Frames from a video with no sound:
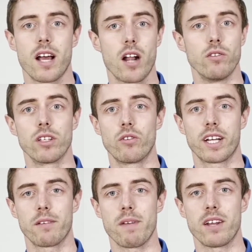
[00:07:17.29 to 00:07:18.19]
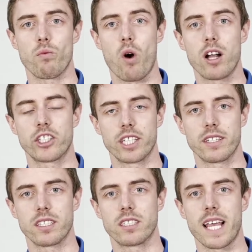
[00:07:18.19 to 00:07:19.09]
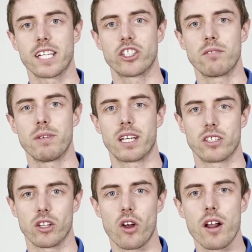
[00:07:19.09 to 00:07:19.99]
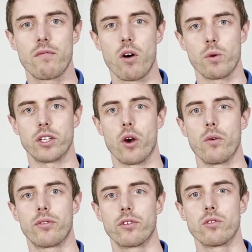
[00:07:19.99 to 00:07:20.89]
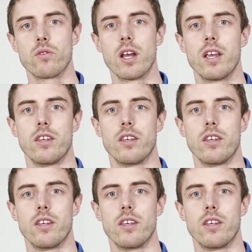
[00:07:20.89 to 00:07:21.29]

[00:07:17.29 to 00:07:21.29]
I really recommend watching this section because a lot of what we go through,